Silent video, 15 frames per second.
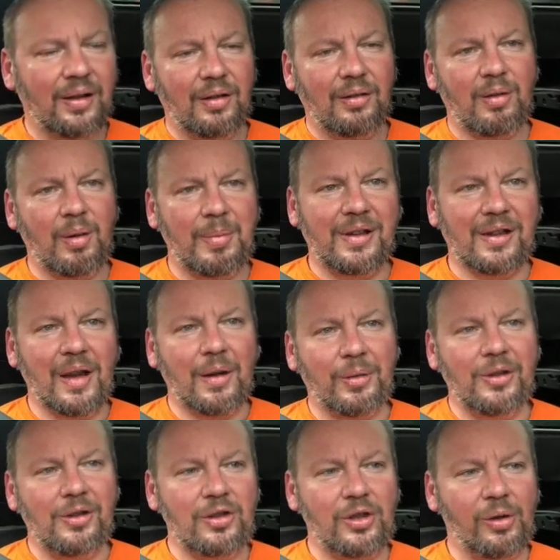Robert
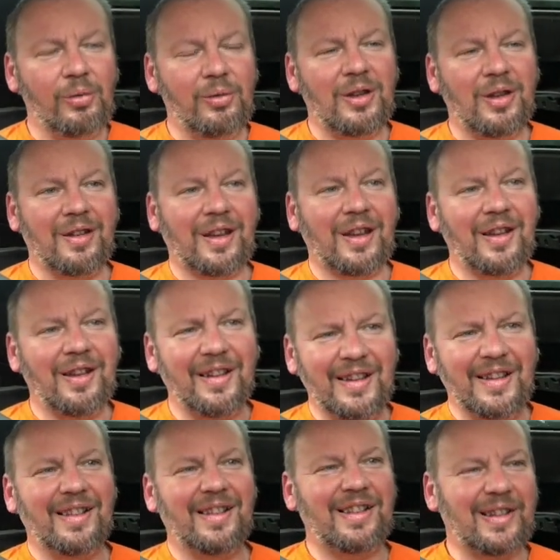Downey Jr.
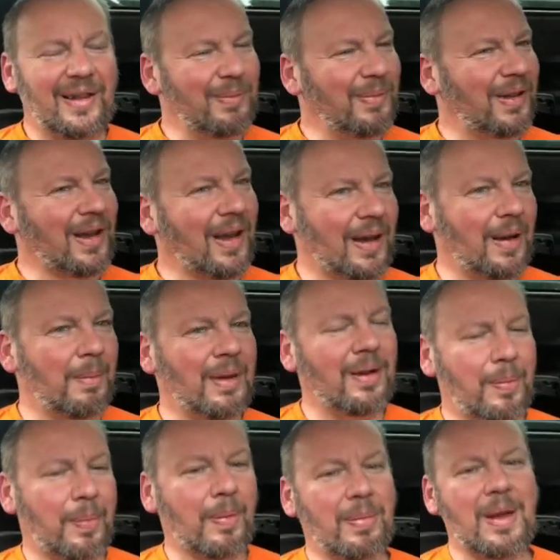kind of seemed to ham it
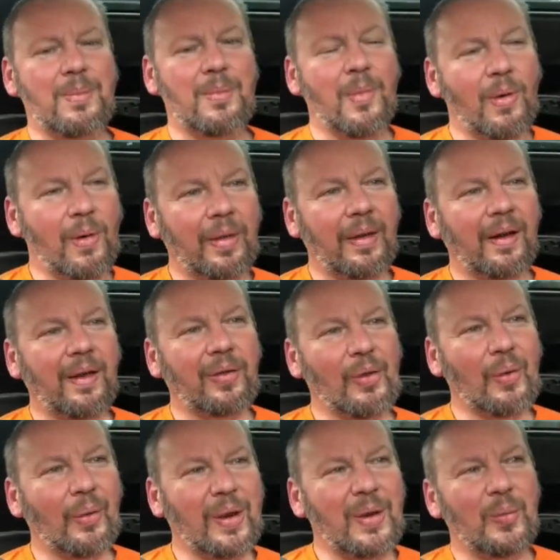up a bit more than I
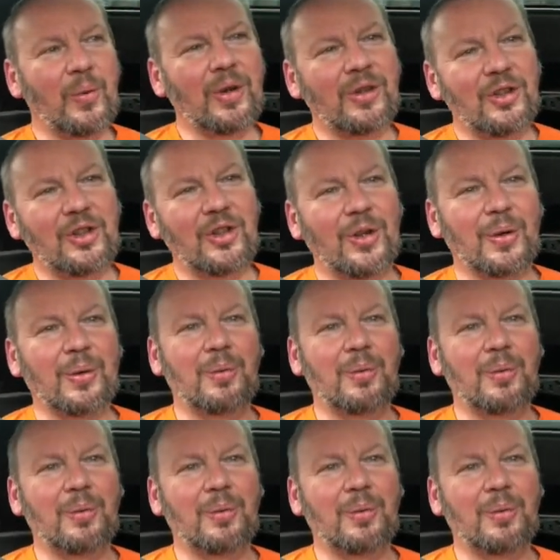thought he would do.